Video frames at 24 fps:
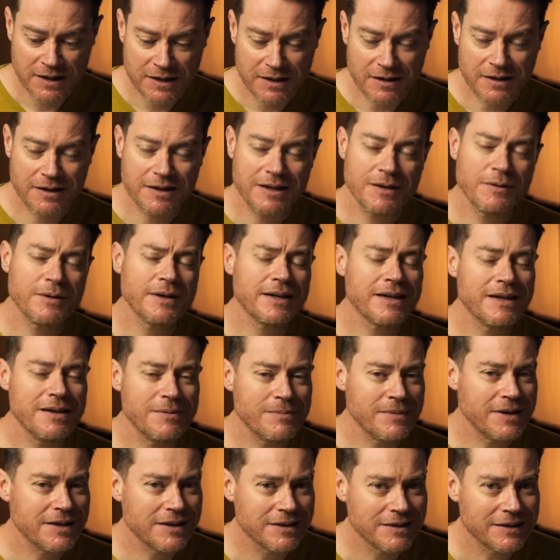I know I keep
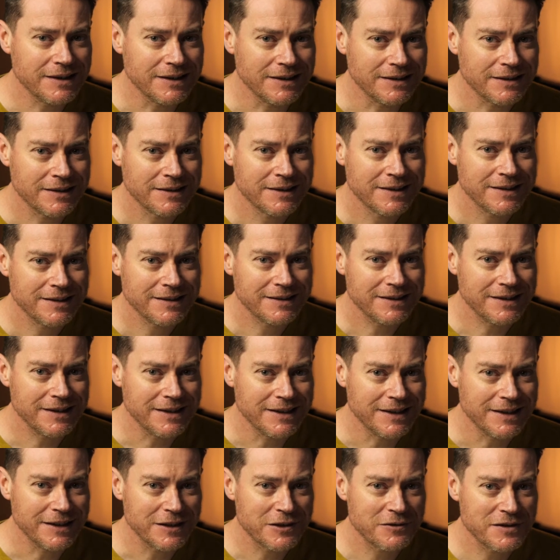mentioning
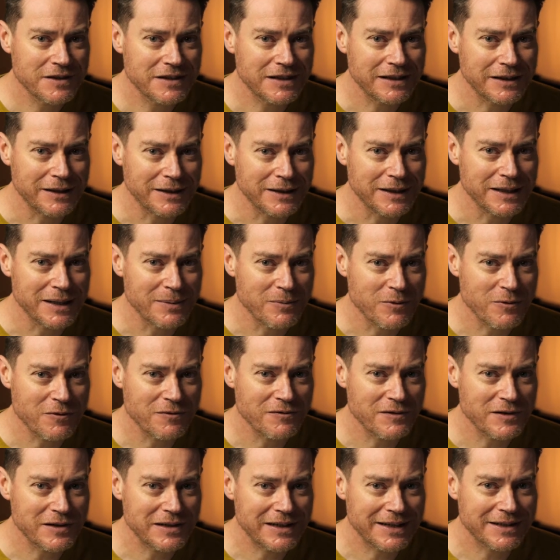the crystalline and
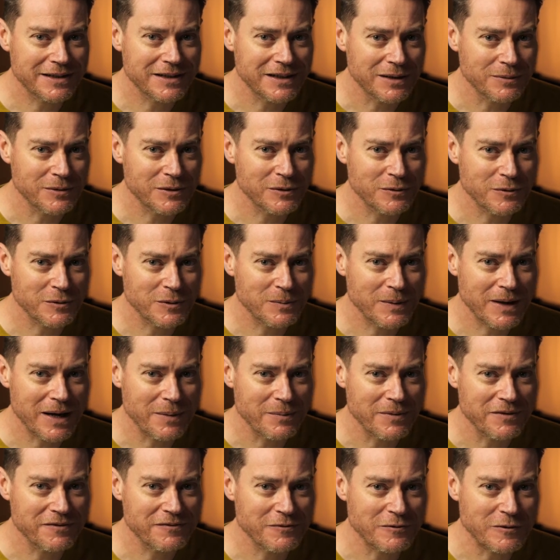amorphous lecture that we talked about
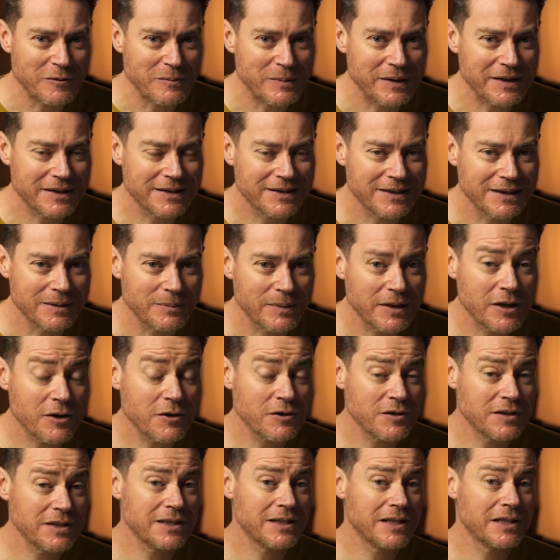before, but
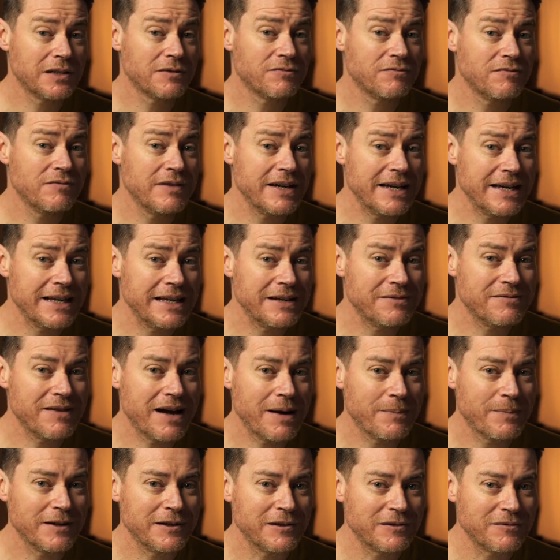because this is really
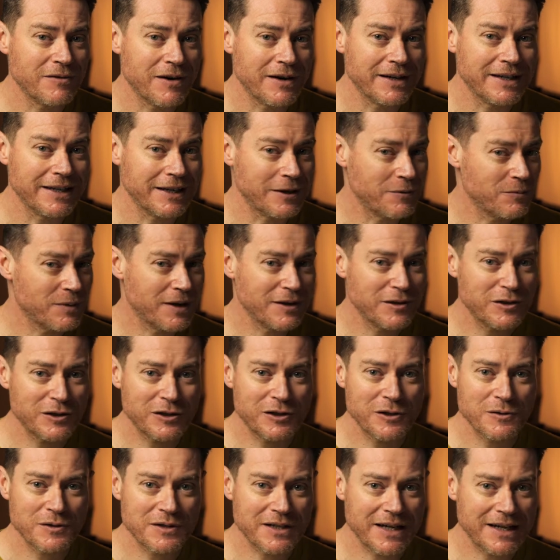rapid drying, 1 to
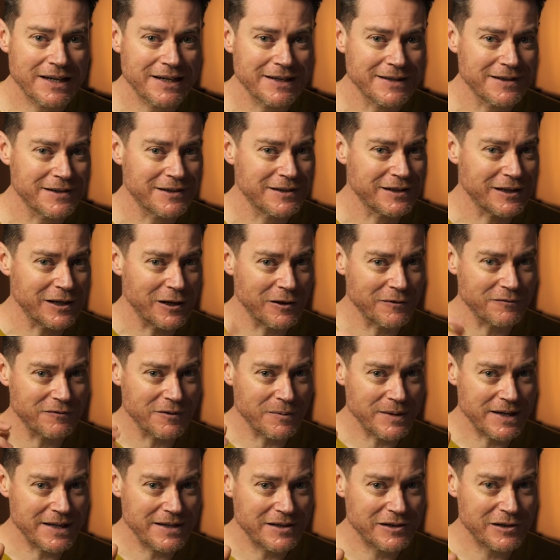2 seconds to go
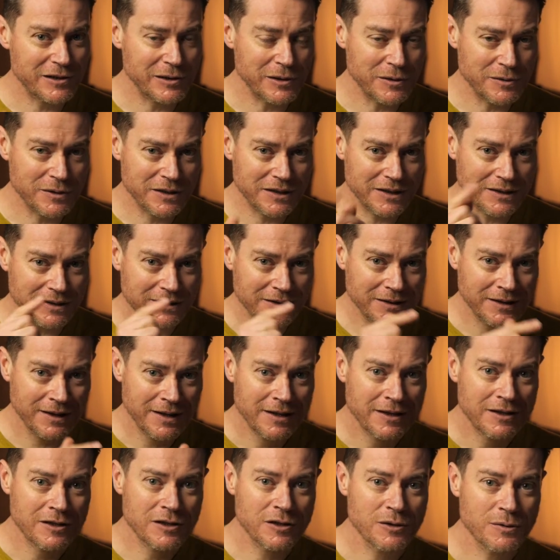from in solution
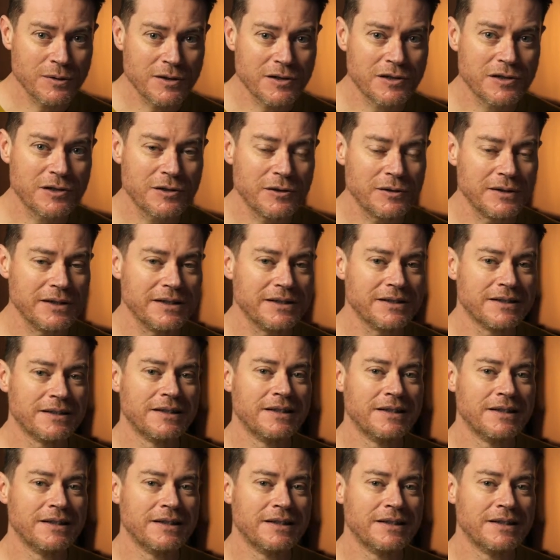to a solid,